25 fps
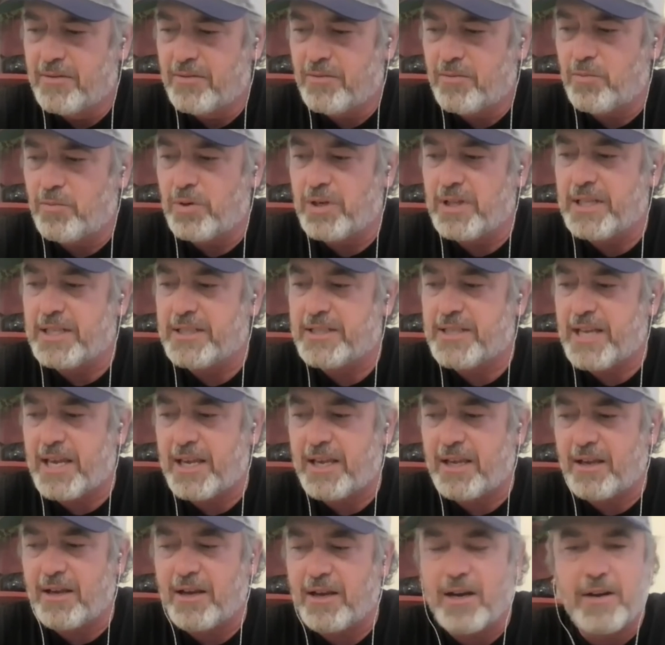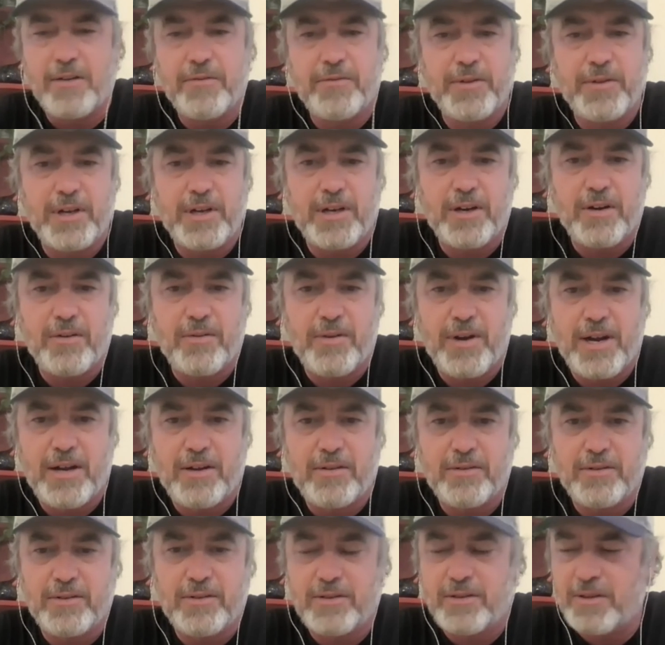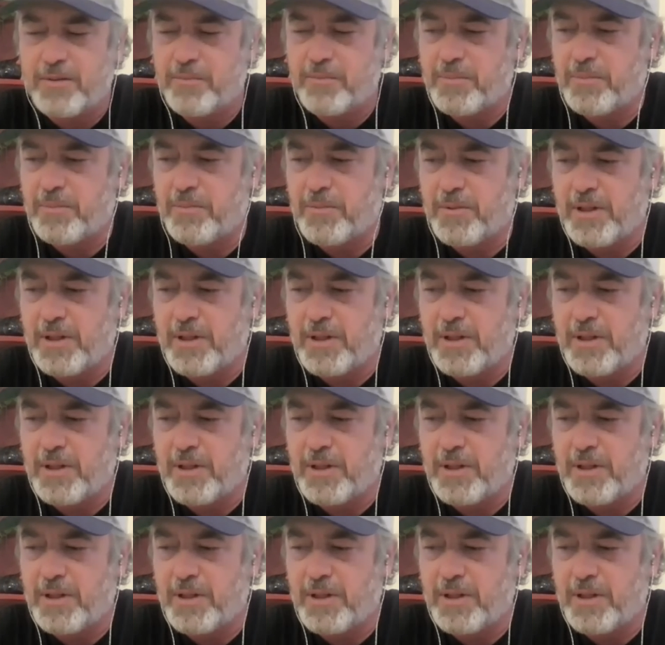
really taking off in and around the